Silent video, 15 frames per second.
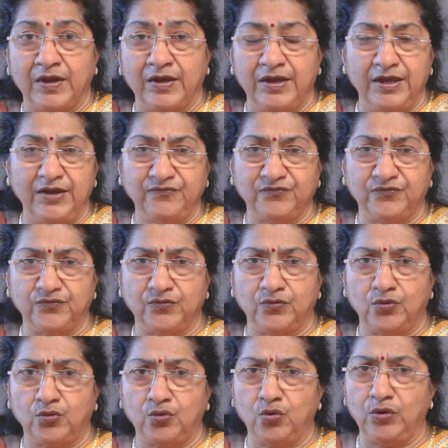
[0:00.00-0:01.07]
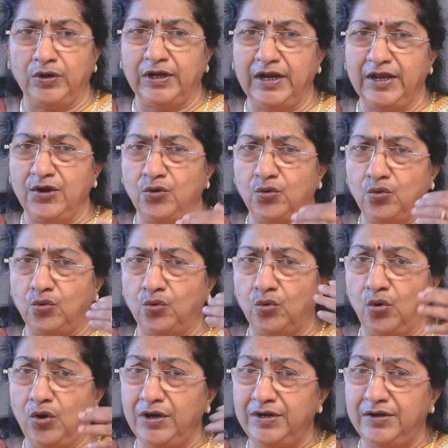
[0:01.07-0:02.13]
If only
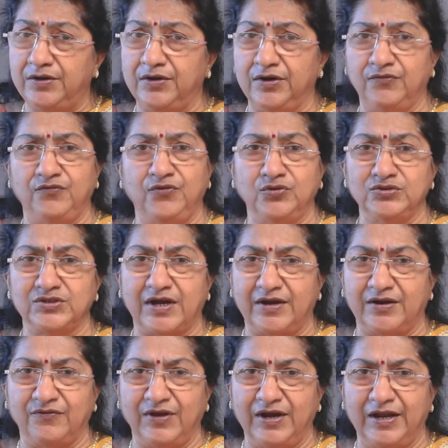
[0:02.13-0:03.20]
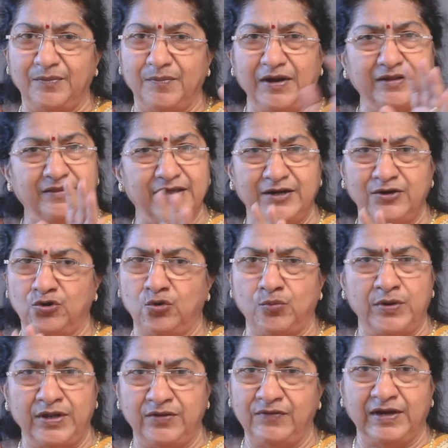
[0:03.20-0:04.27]
old reviews are available, then
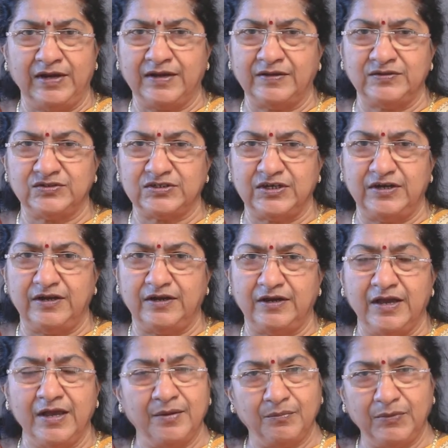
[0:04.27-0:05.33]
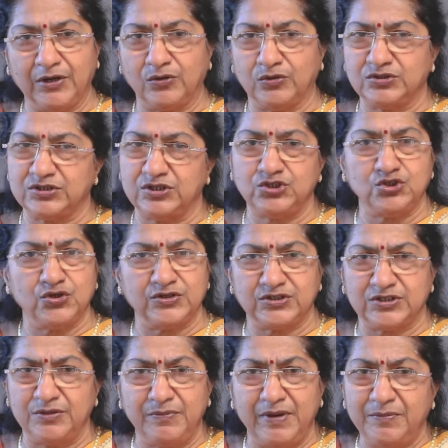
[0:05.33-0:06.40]
nobody will consider, because
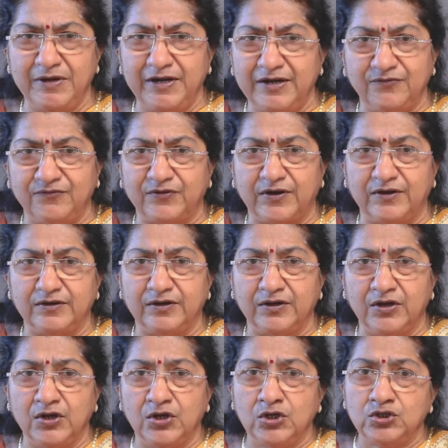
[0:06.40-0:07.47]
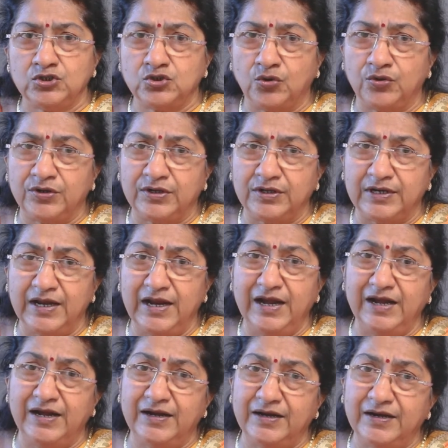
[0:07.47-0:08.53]
situation may be different. So,
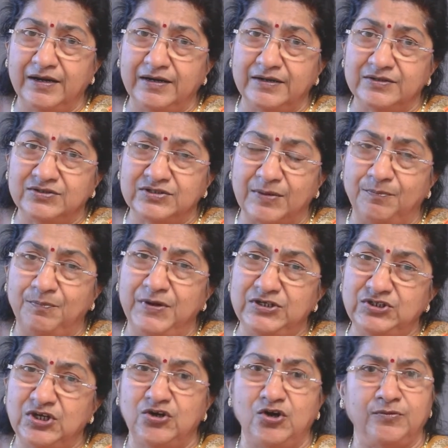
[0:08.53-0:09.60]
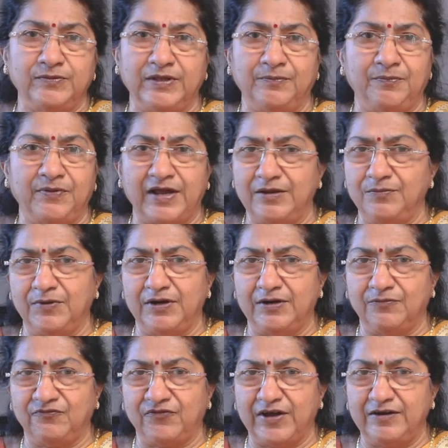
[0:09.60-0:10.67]
till submission of the
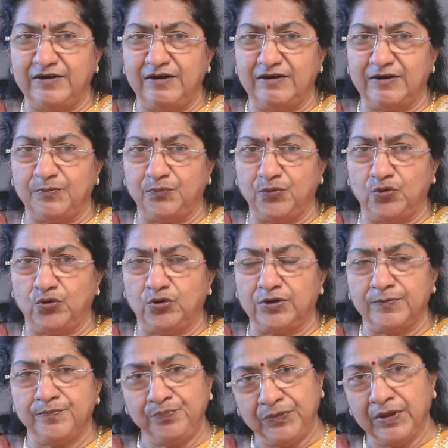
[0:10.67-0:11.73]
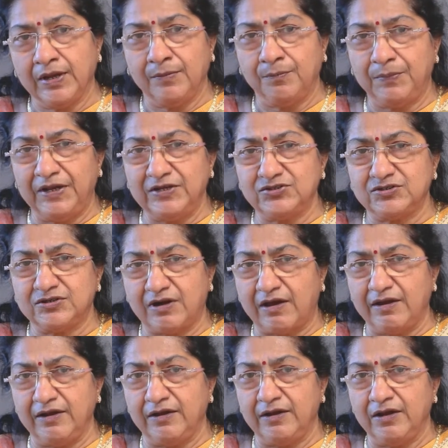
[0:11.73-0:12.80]
final report, please
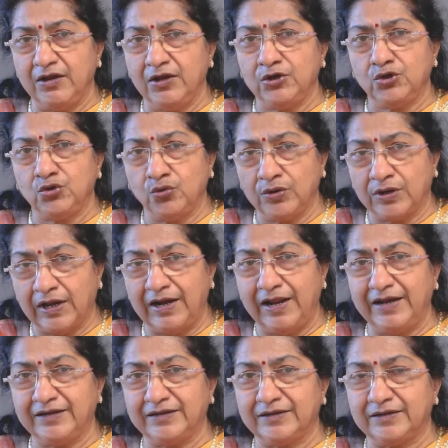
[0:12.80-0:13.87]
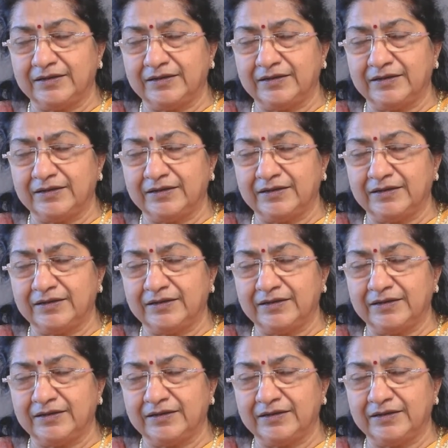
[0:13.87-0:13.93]
try to collect